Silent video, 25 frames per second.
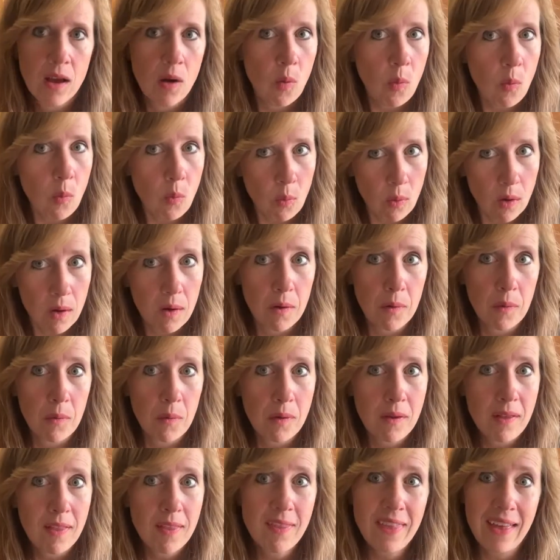
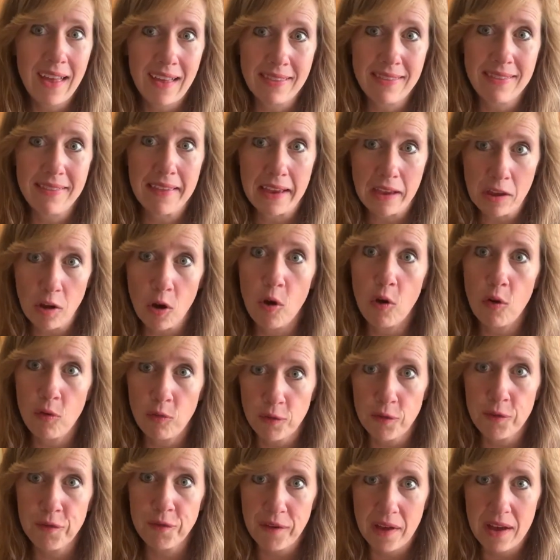Whoa, that's like
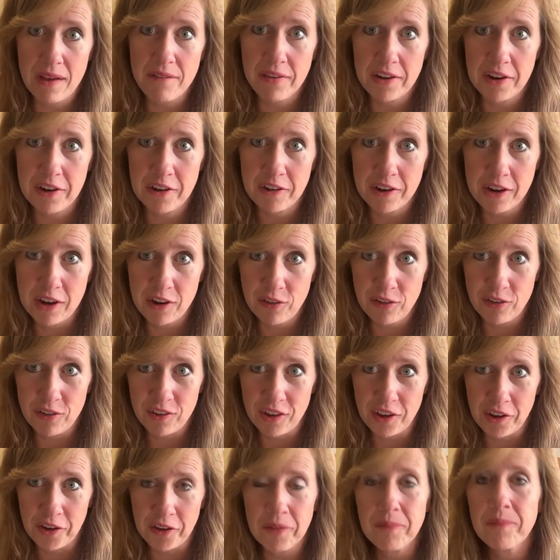over 500 years
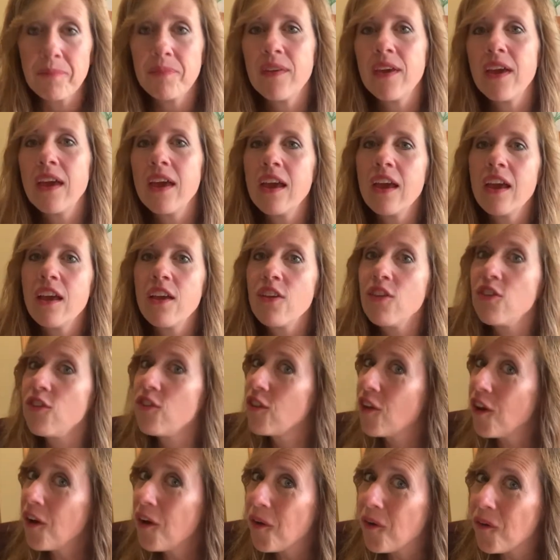ago.
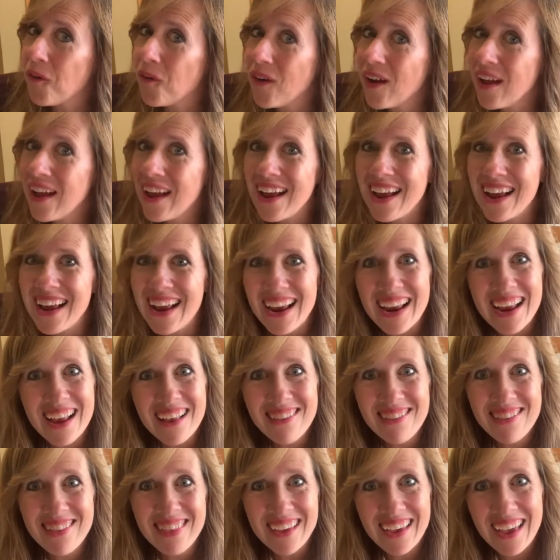So
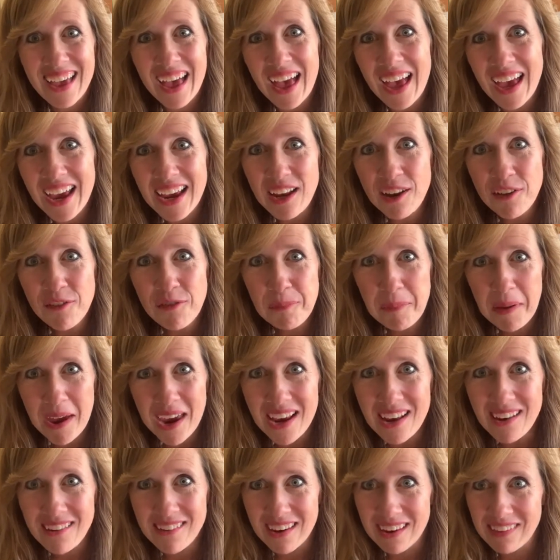it's the kind of
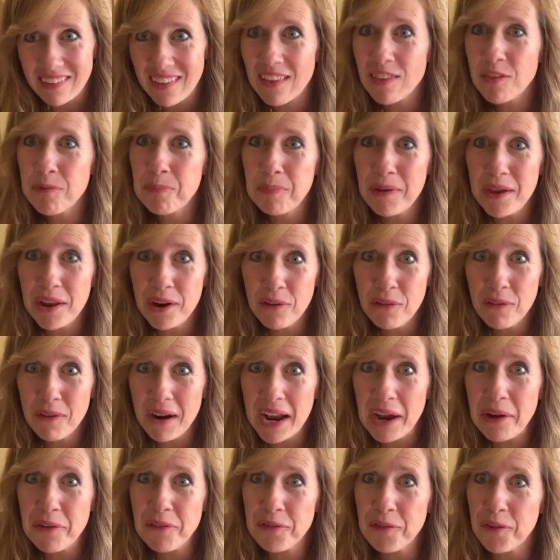painting that's been
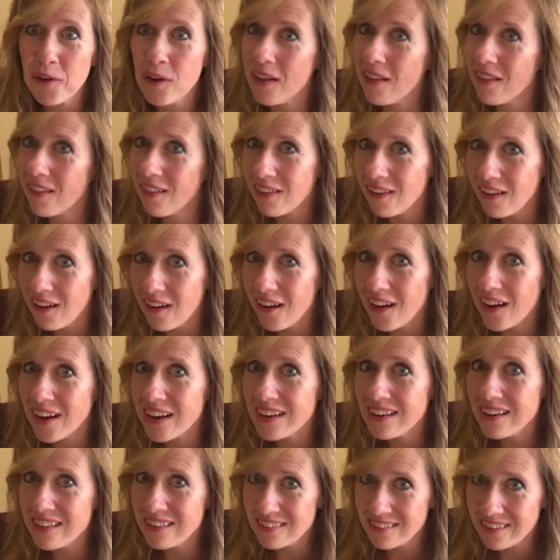around for a
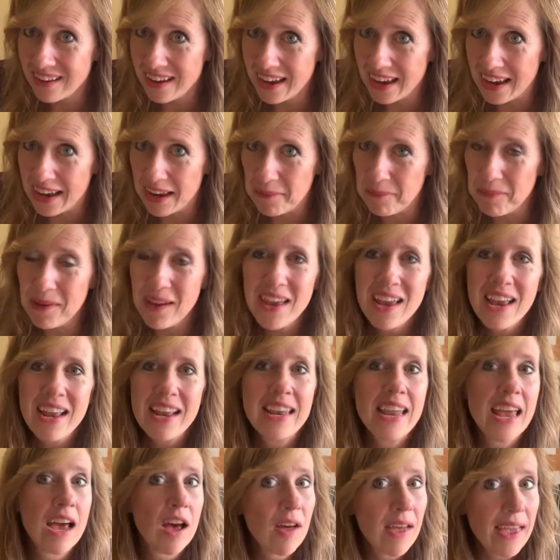long time.
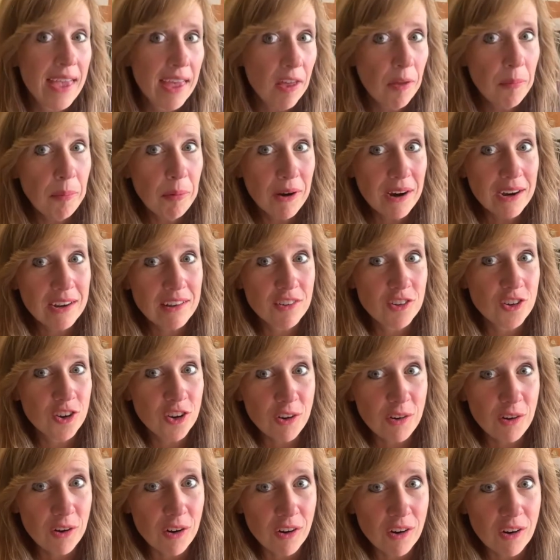Now, Albrecht
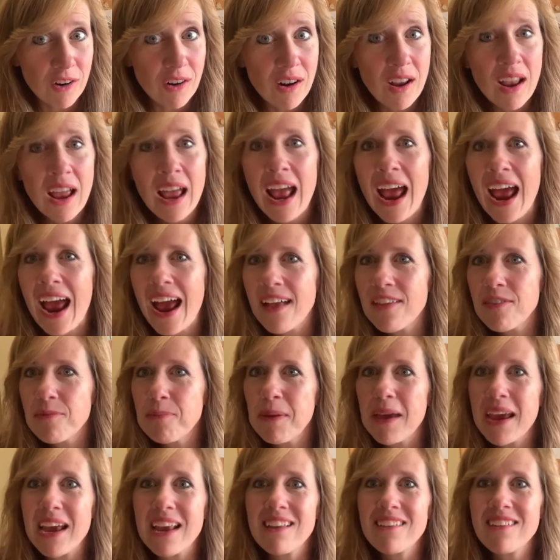Dürer had
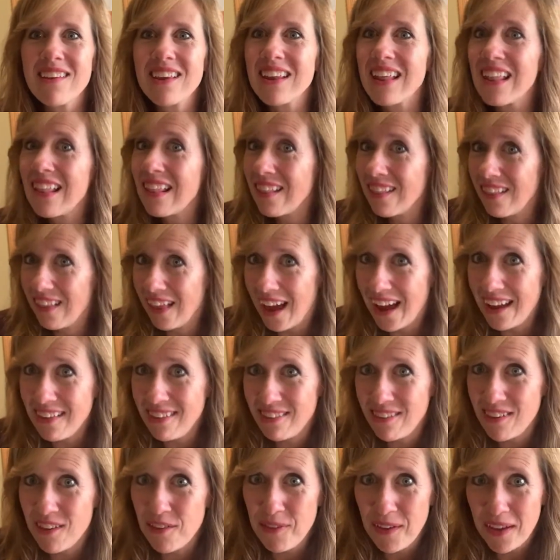painted
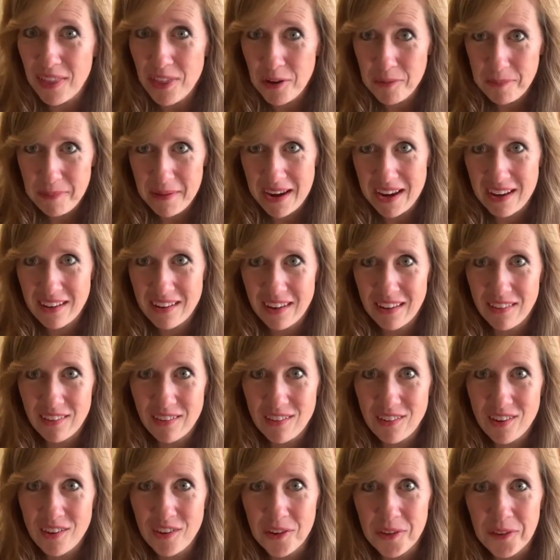lots of other paintings
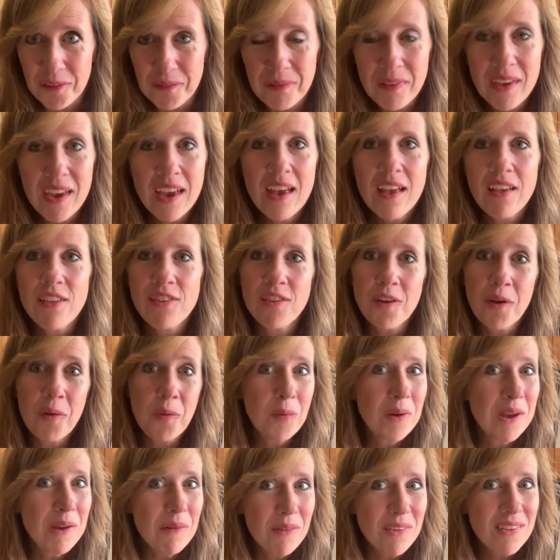too. So
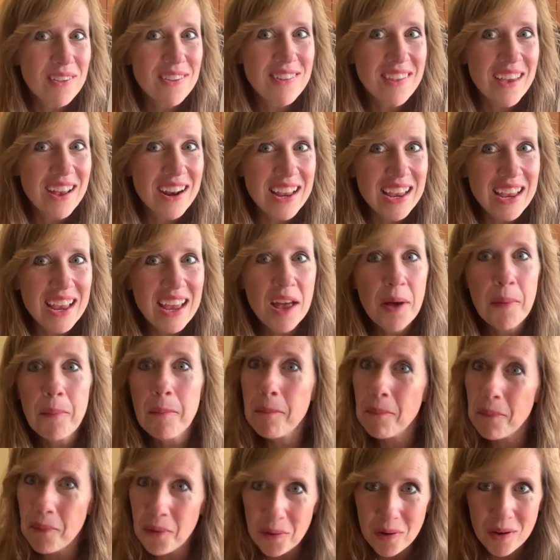we will study
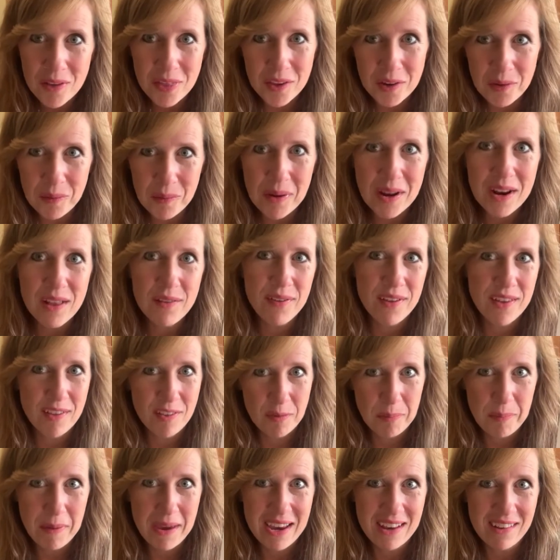more than one of his
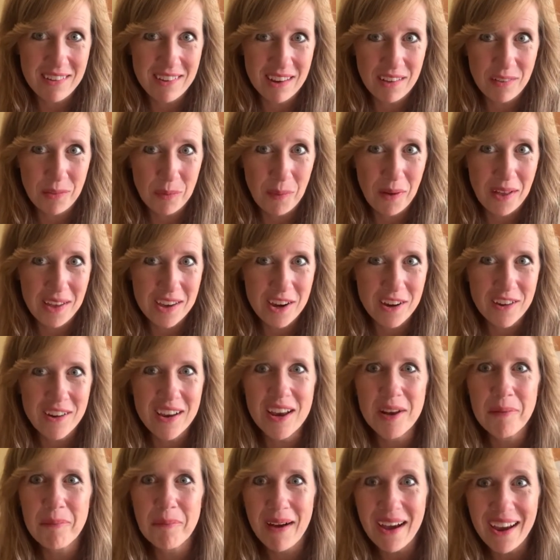paintings while you're
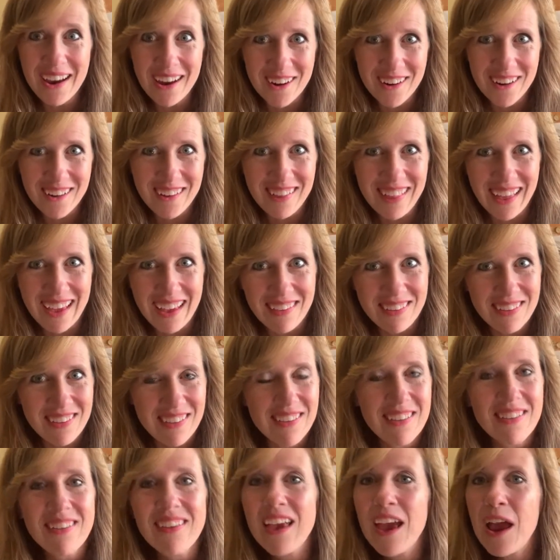in my art
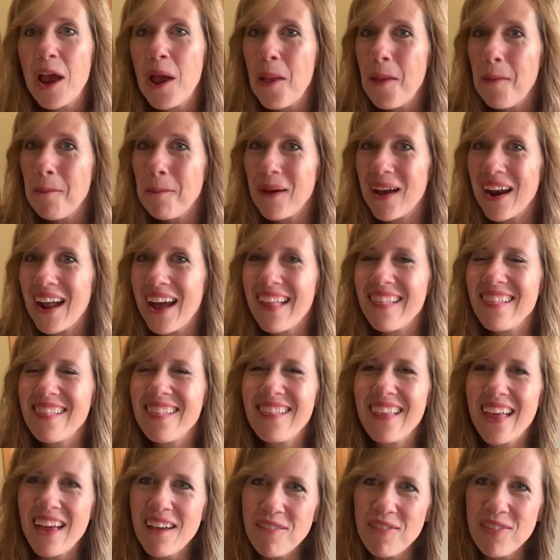classes. But I
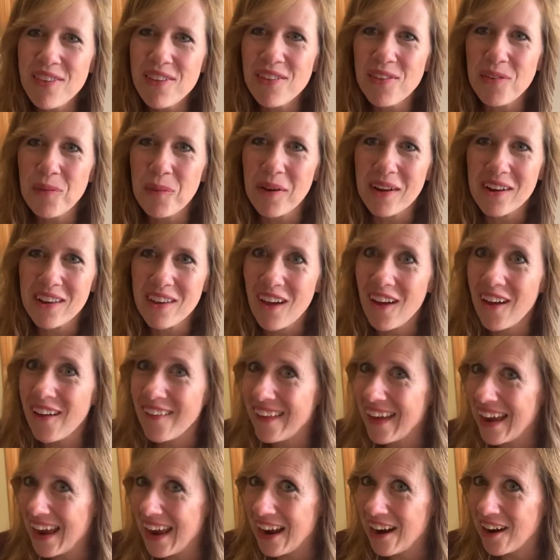love this one called
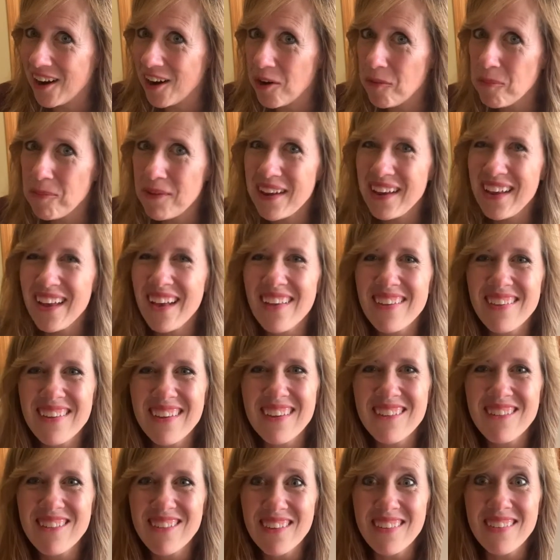Hare because
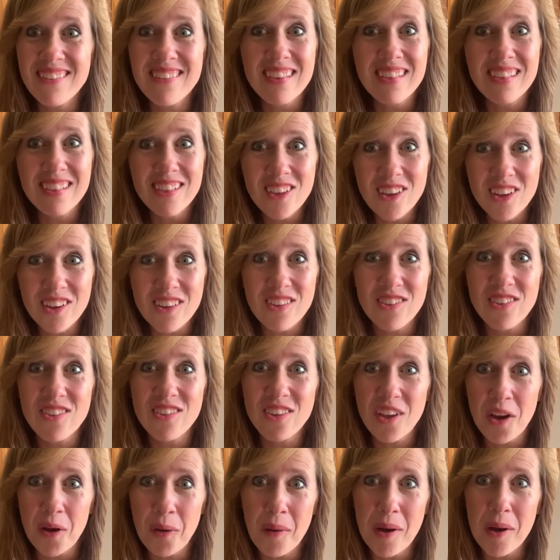it just looks
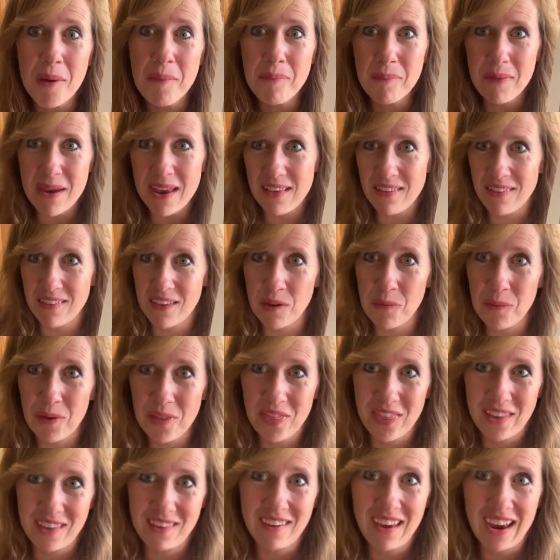so amazing with
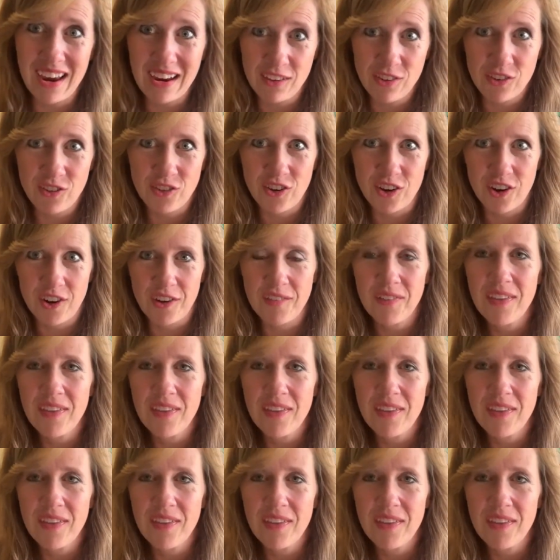the texture.